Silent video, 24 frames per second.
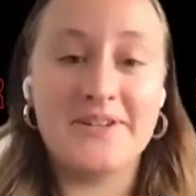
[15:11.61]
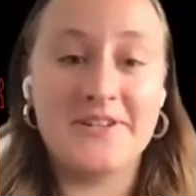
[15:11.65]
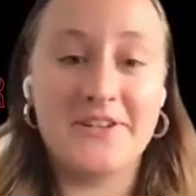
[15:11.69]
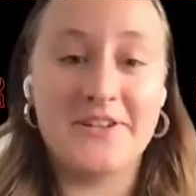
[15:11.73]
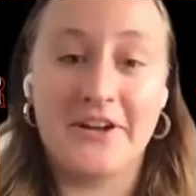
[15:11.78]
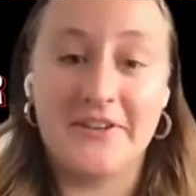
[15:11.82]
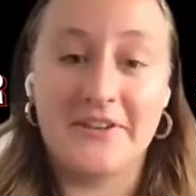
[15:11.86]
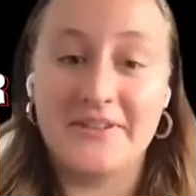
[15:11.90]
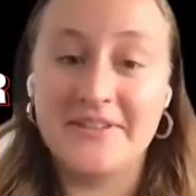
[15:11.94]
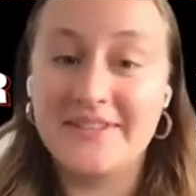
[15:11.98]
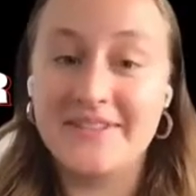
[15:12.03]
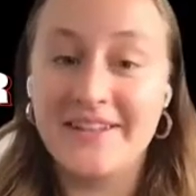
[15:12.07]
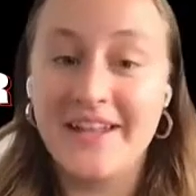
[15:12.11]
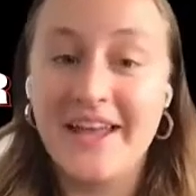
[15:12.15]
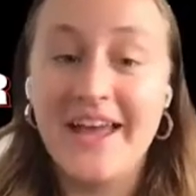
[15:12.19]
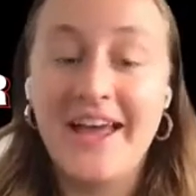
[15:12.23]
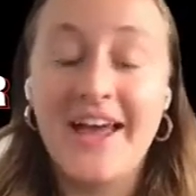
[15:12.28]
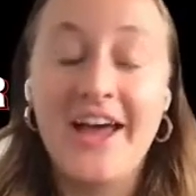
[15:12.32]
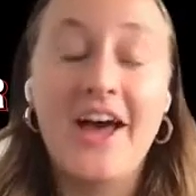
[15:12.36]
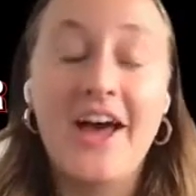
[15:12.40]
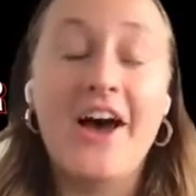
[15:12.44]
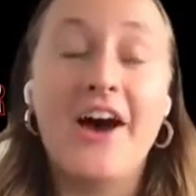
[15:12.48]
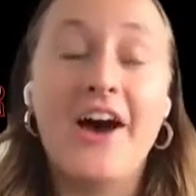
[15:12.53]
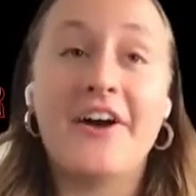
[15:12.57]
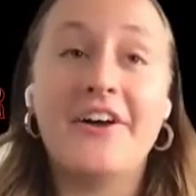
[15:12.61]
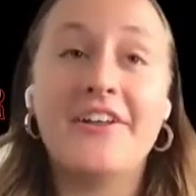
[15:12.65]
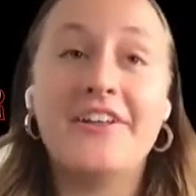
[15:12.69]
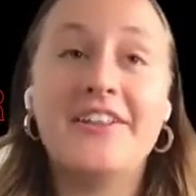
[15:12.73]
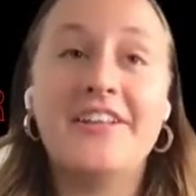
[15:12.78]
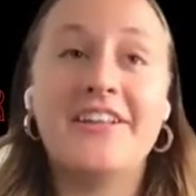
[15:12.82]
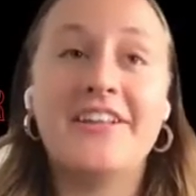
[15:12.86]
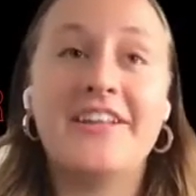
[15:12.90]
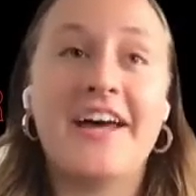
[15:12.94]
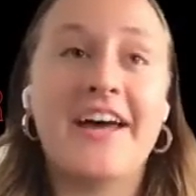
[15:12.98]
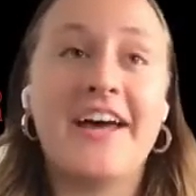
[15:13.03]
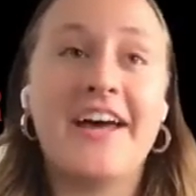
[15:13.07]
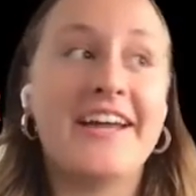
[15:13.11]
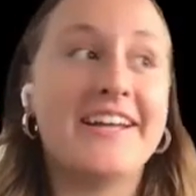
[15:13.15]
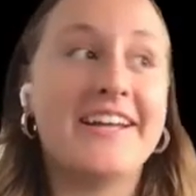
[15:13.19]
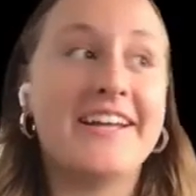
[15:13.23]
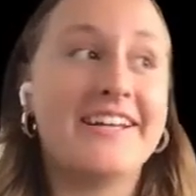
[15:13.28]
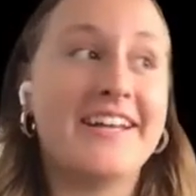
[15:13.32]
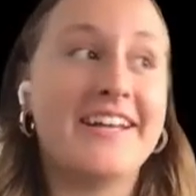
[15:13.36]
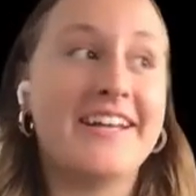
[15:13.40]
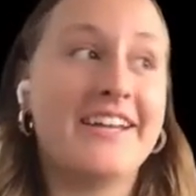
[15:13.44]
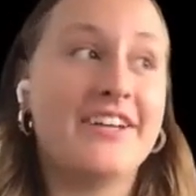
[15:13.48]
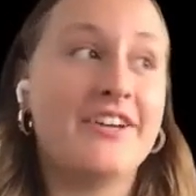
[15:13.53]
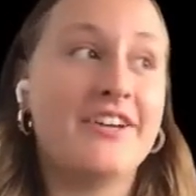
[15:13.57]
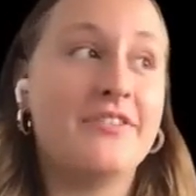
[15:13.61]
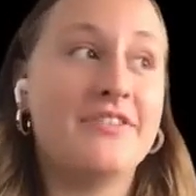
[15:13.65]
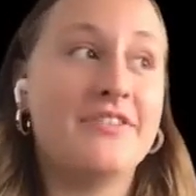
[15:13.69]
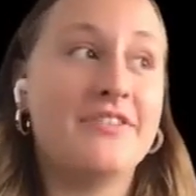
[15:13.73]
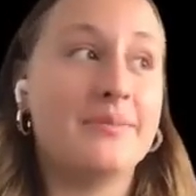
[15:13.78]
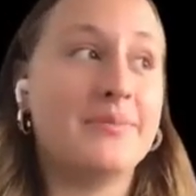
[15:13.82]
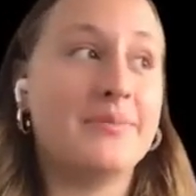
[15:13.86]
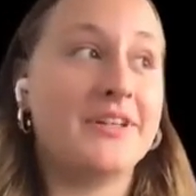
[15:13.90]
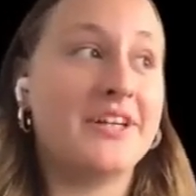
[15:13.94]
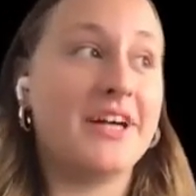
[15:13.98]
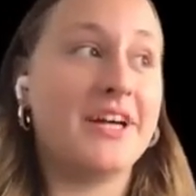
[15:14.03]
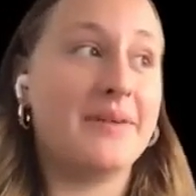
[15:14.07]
on the line in November.